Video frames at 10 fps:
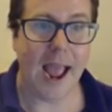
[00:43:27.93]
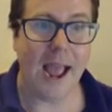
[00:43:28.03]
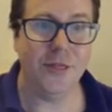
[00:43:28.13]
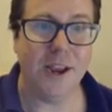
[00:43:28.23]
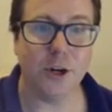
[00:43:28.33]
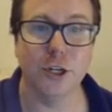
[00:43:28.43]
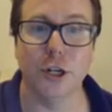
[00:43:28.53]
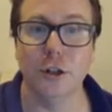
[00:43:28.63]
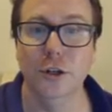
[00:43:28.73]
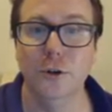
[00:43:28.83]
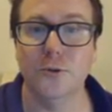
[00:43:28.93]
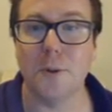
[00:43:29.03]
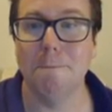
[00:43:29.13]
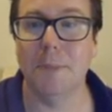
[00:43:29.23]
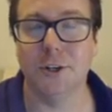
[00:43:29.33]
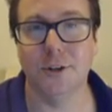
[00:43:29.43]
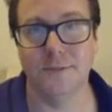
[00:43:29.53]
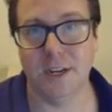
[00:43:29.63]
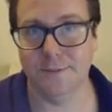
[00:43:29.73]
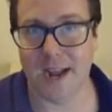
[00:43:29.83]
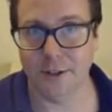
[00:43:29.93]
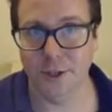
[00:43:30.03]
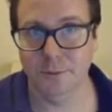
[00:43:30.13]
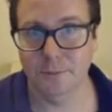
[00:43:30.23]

And they're going to lose much of their value.